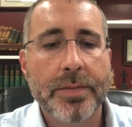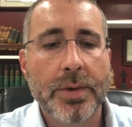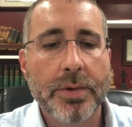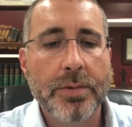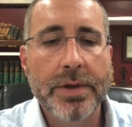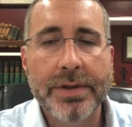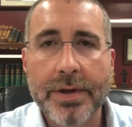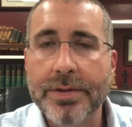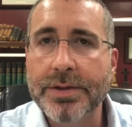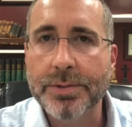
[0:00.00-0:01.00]
We read
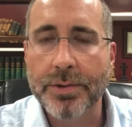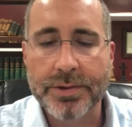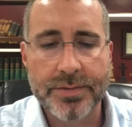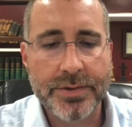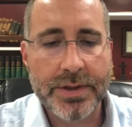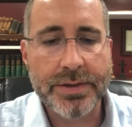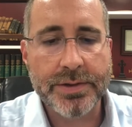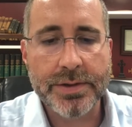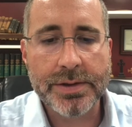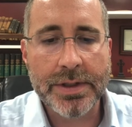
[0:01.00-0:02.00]
there these words of
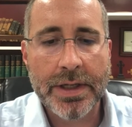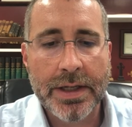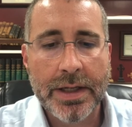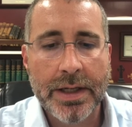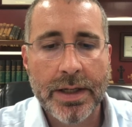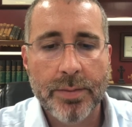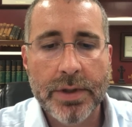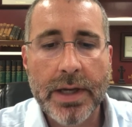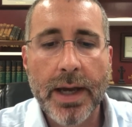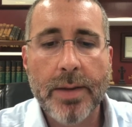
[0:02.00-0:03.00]
Jesus:
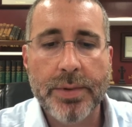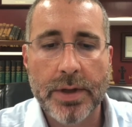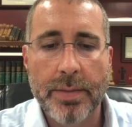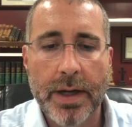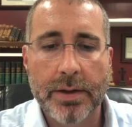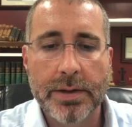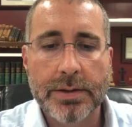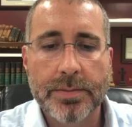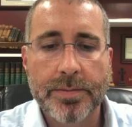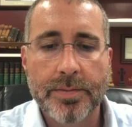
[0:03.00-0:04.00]
"Be happy about
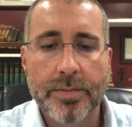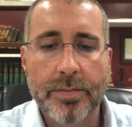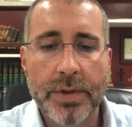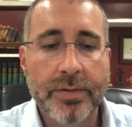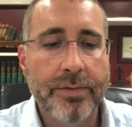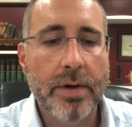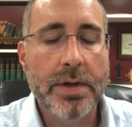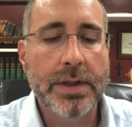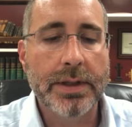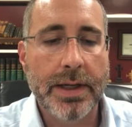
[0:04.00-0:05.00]
it, be
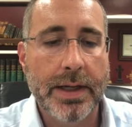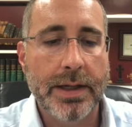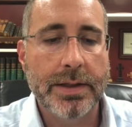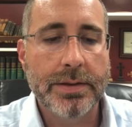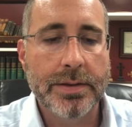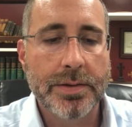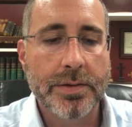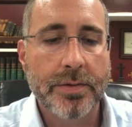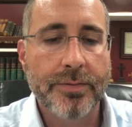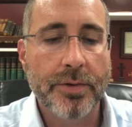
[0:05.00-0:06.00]
very glad,
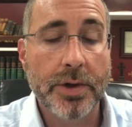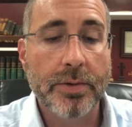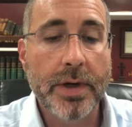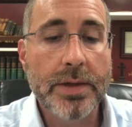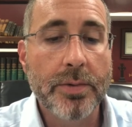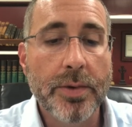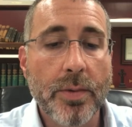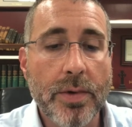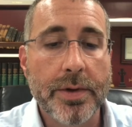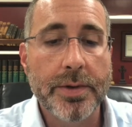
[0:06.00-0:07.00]
for a great
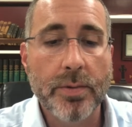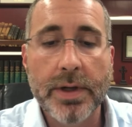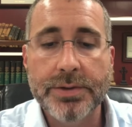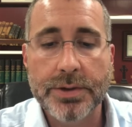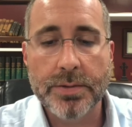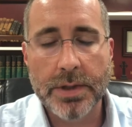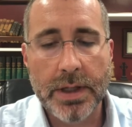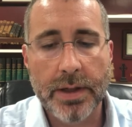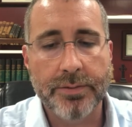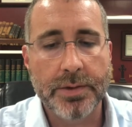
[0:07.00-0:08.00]
reward awaits you in
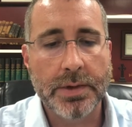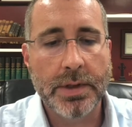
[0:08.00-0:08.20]
heaven.